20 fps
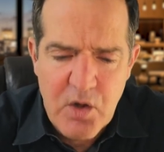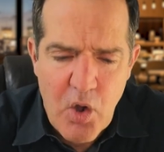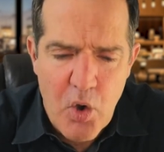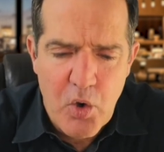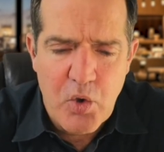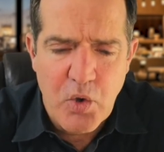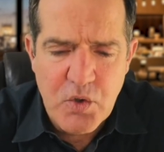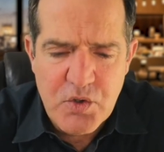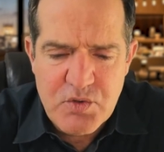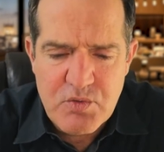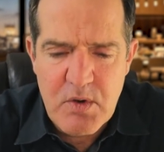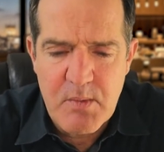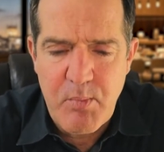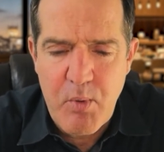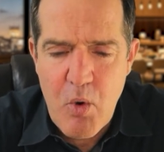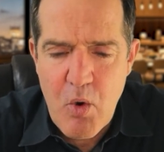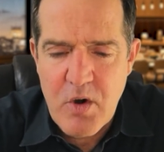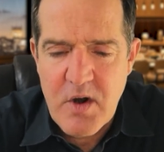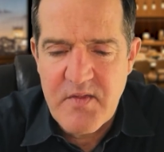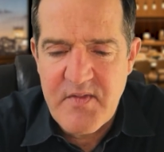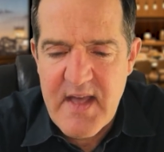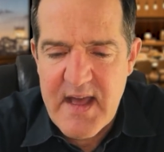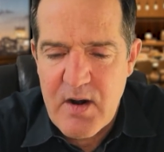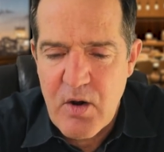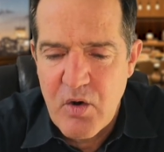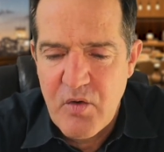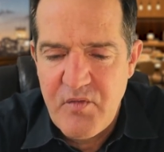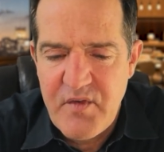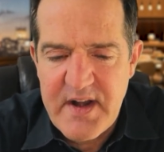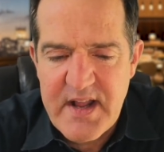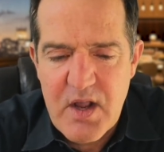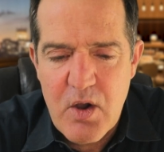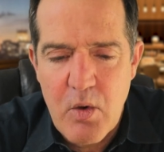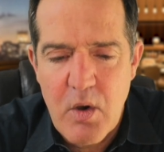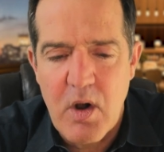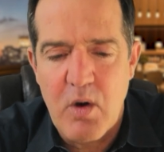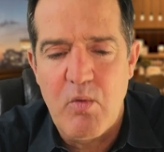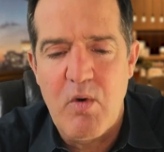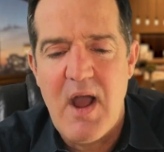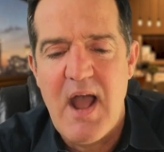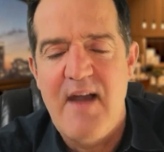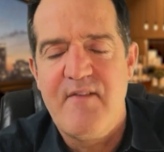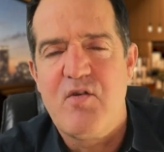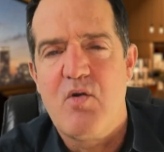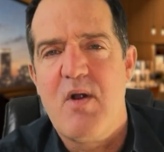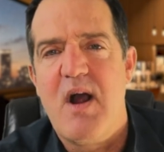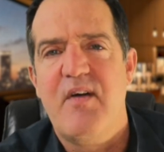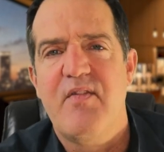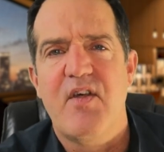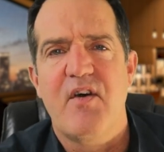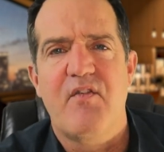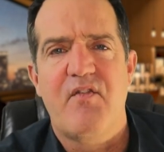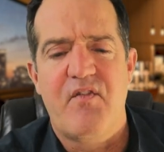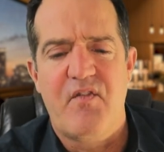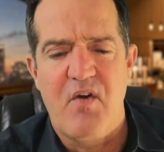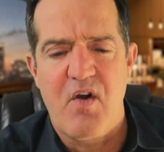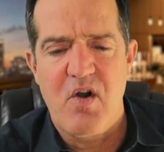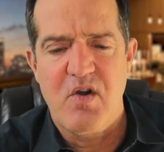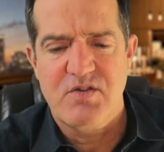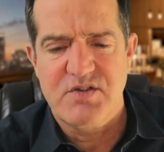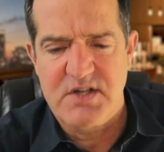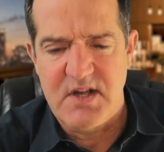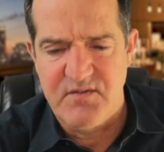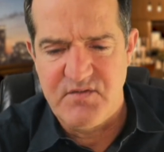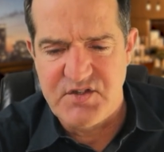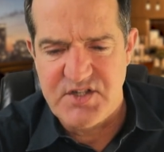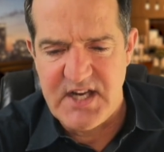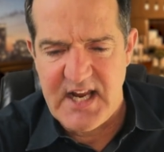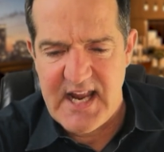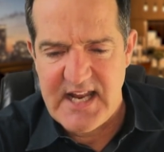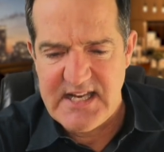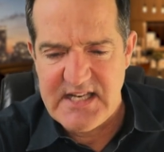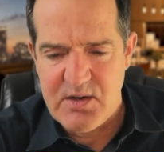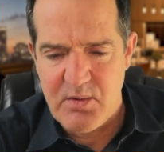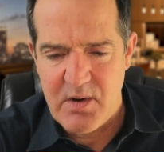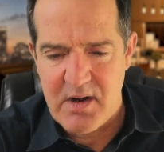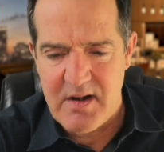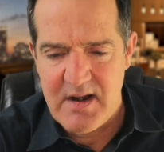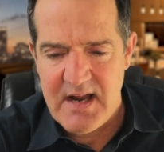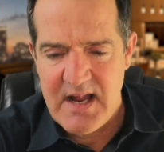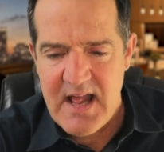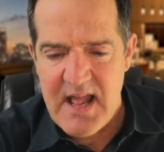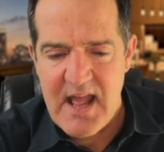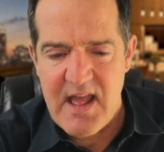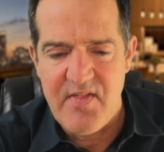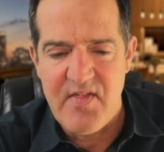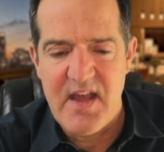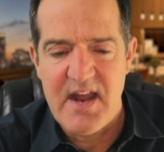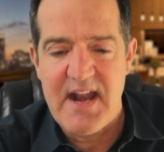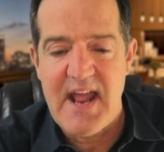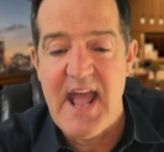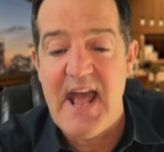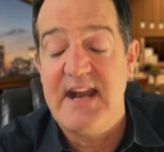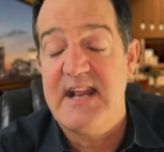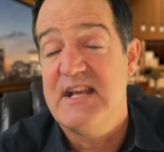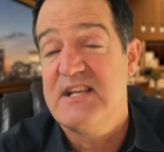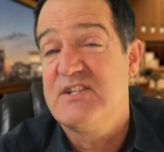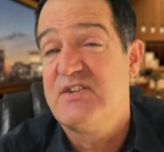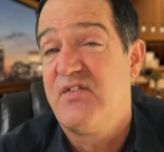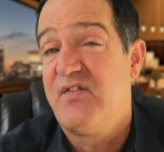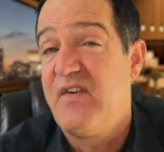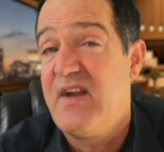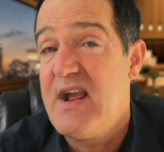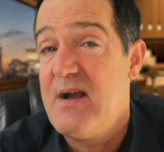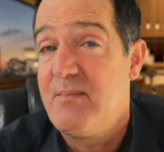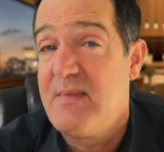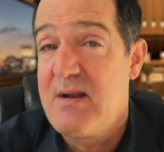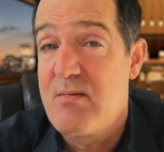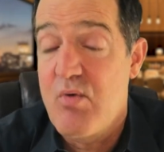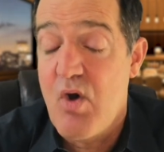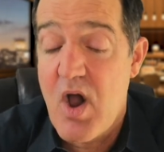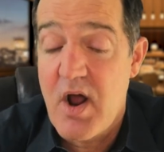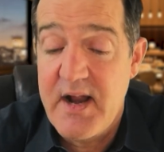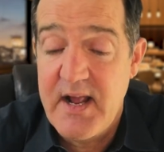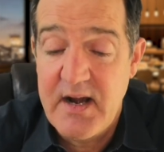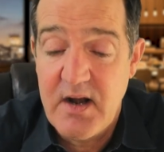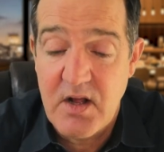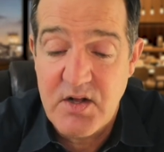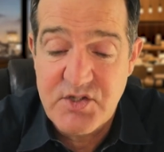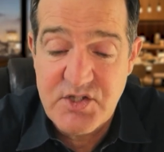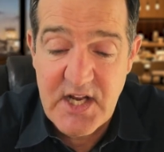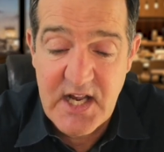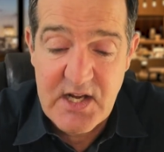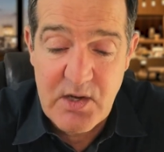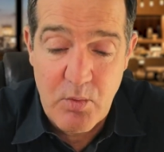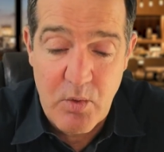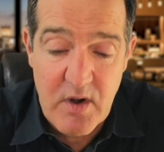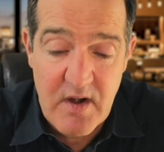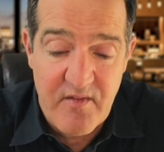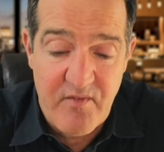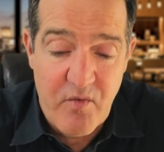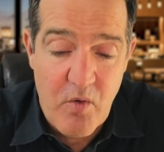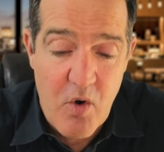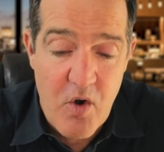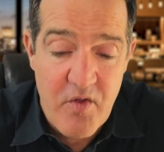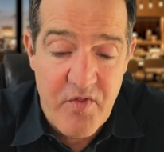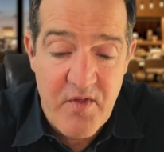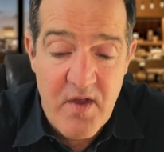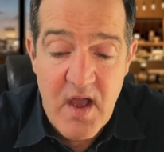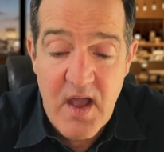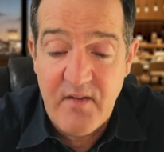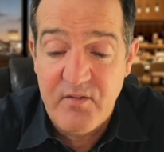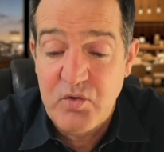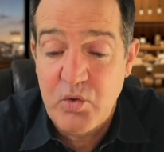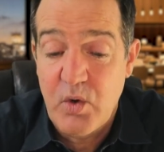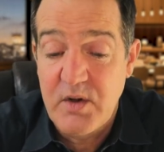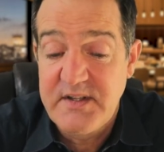Locals reported that Ovidio arrived around the 1st of January and then had his family brought in on January 4th of